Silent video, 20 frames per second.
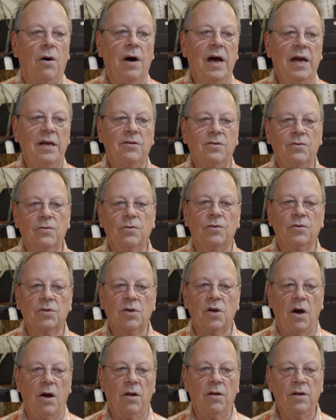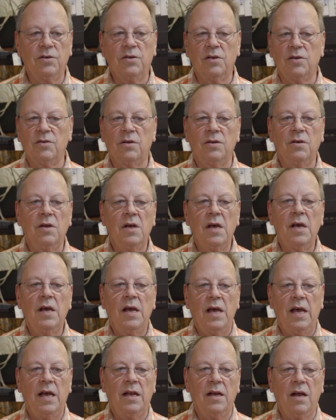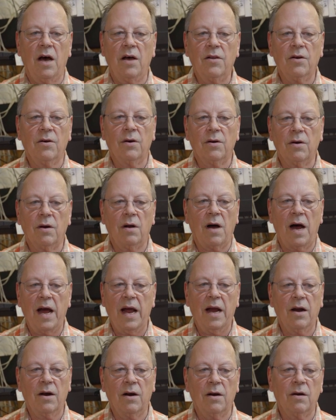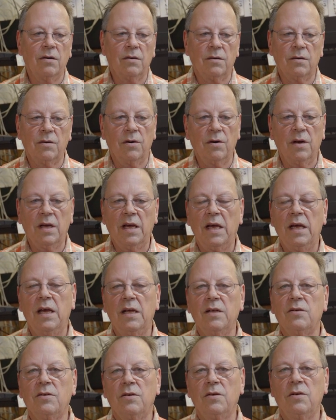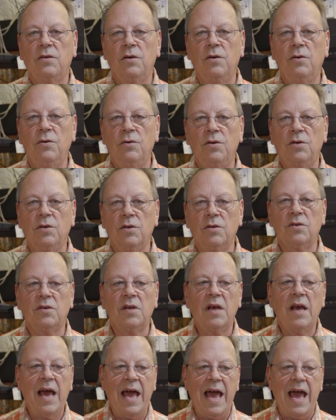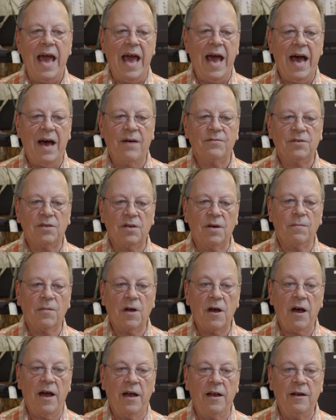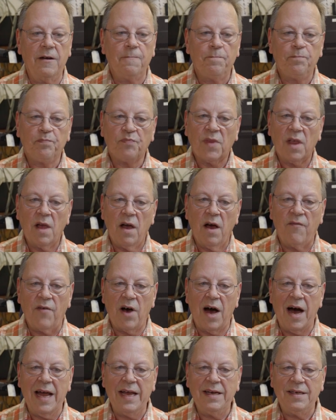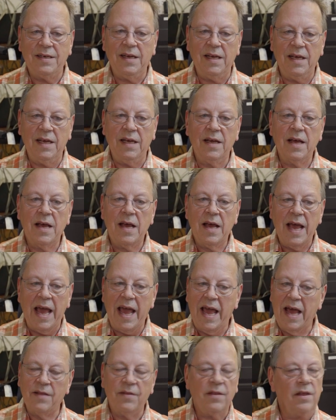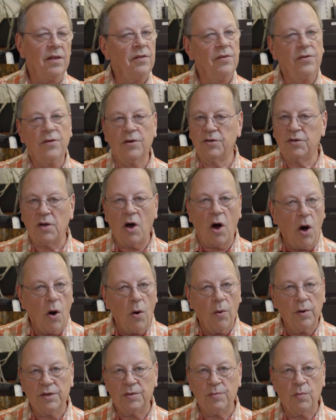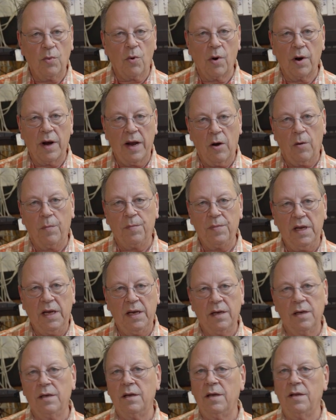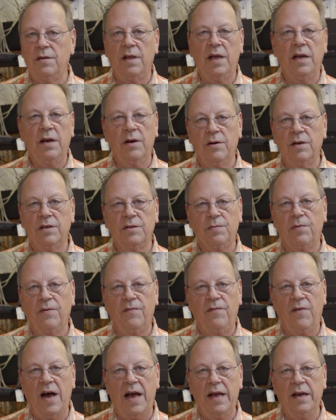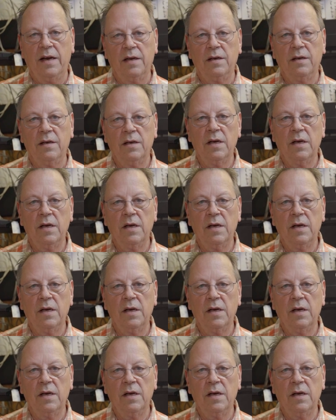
high schools, colleges, and other higher learning institutions have some kind of IT, and there's always more help needed than there is provided.